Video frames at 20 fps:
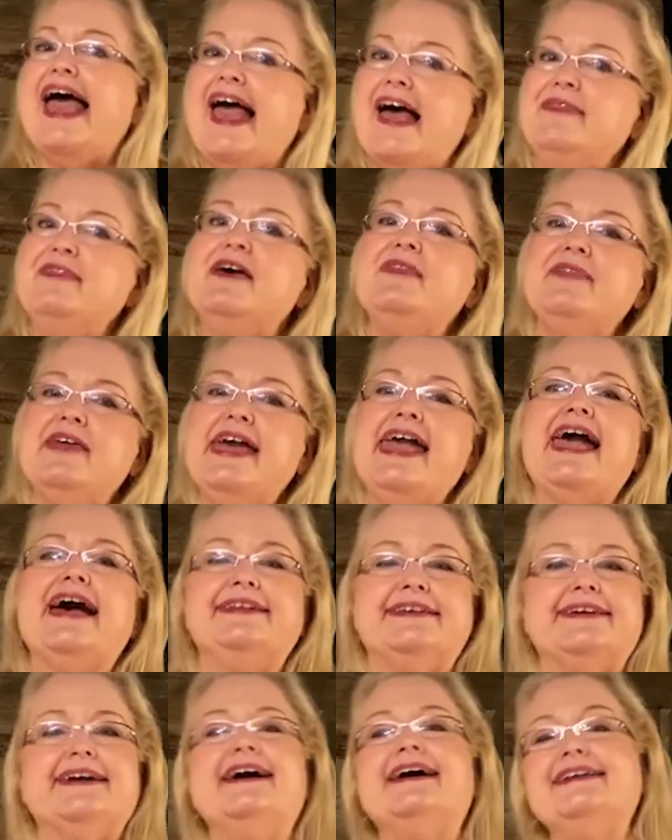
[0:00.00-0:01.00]
And then they
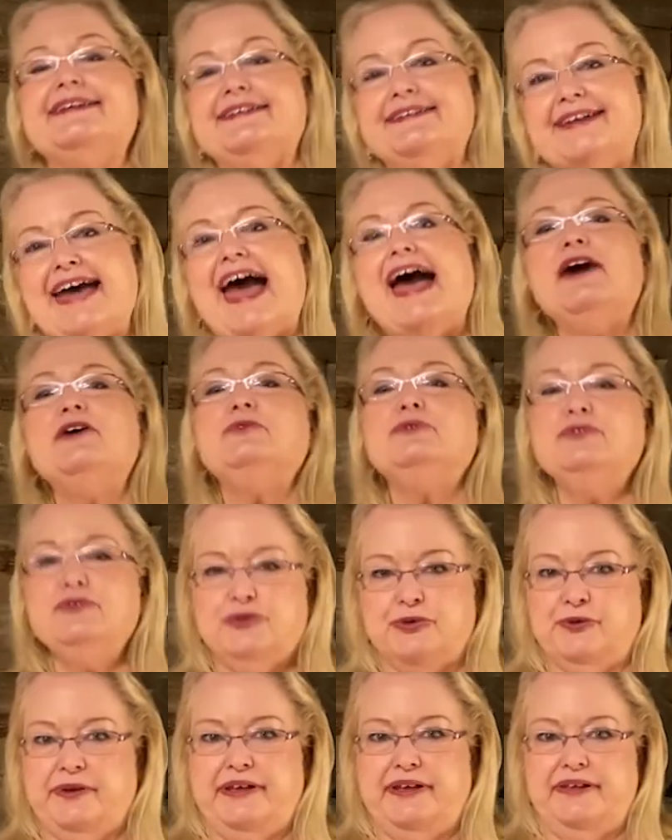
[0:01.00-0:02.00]
had to cut
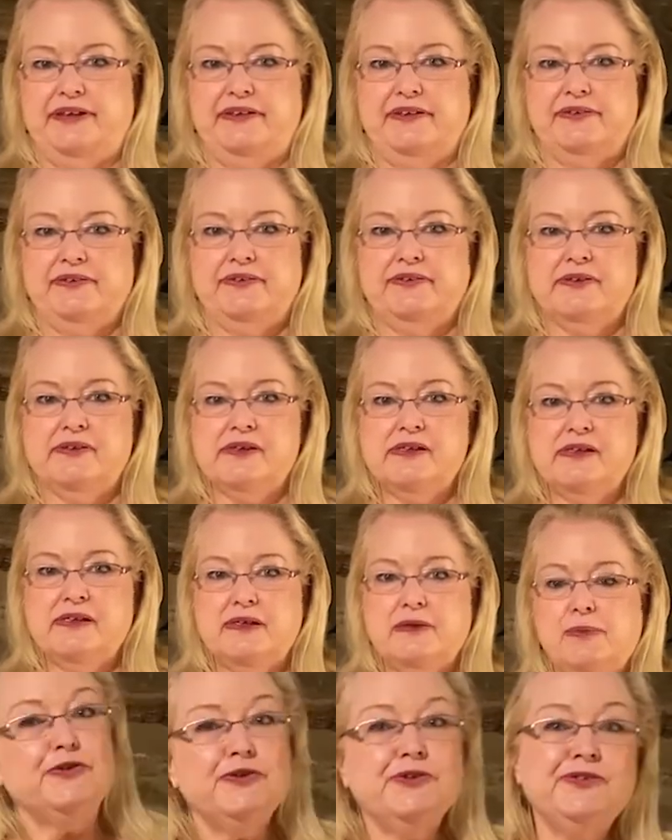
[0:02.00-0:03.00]
down trees.
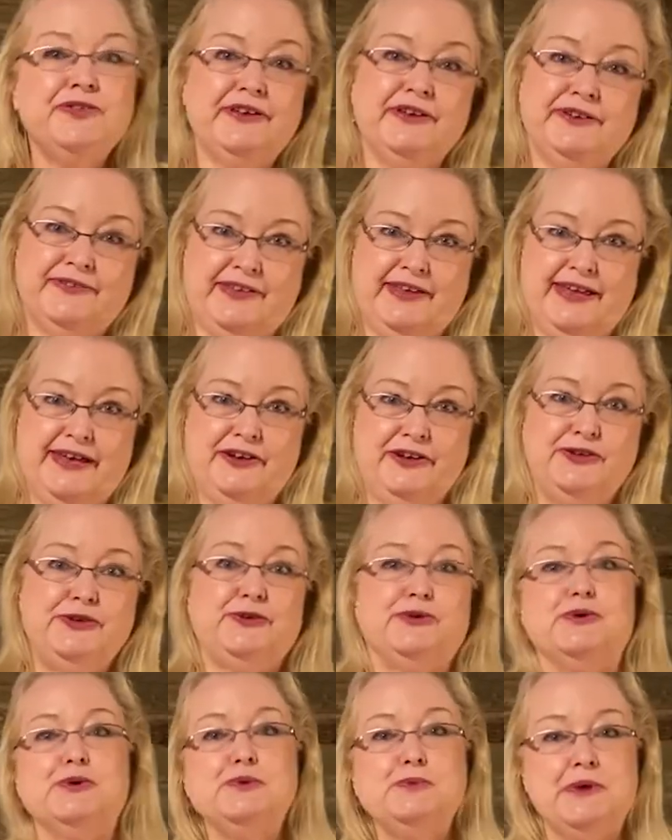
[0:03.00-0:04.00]
The first things they had to
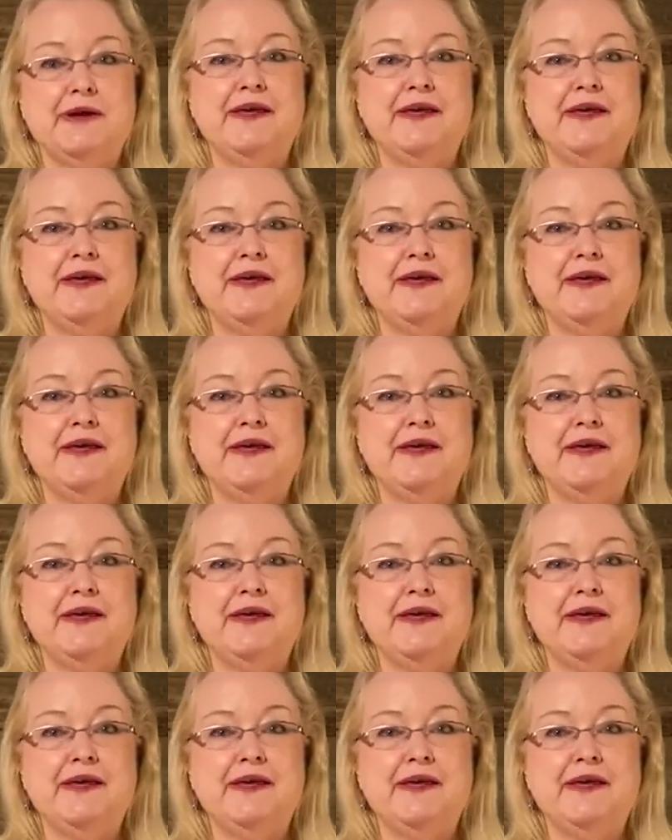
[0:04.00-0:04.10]
do